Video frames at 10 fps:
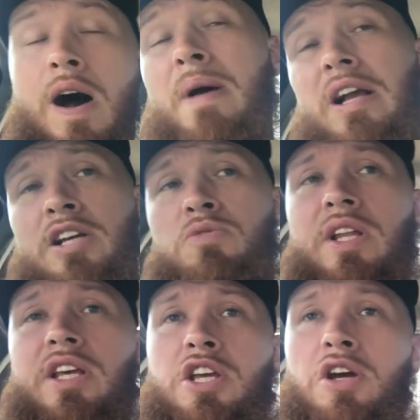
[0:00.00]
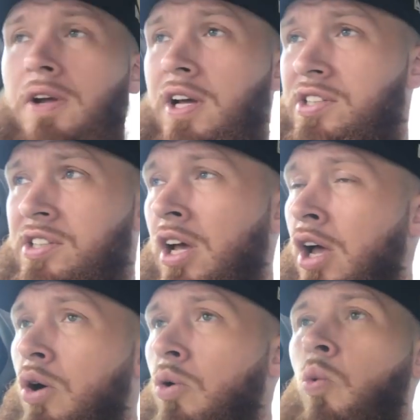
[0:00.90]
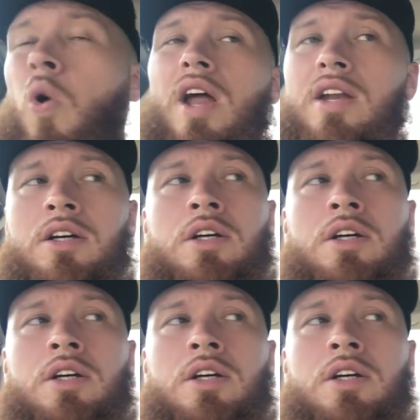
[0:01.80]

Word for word: I'm actually really curious what